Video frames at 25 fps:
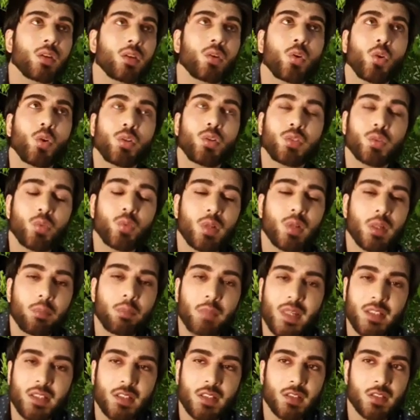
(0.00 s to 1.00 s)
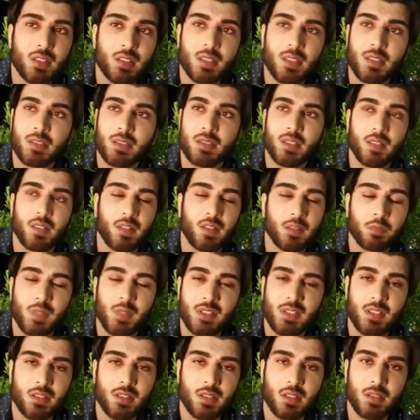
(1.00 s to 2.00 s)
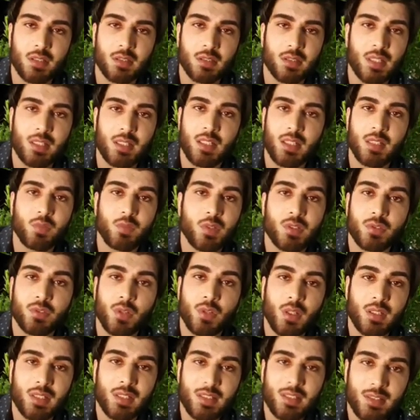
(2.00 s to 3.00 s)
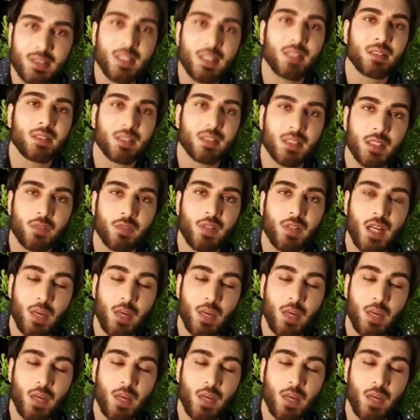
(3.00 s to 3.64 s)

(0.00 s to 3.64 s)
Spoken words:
go through her messages, direct messages, that it was not insensitive.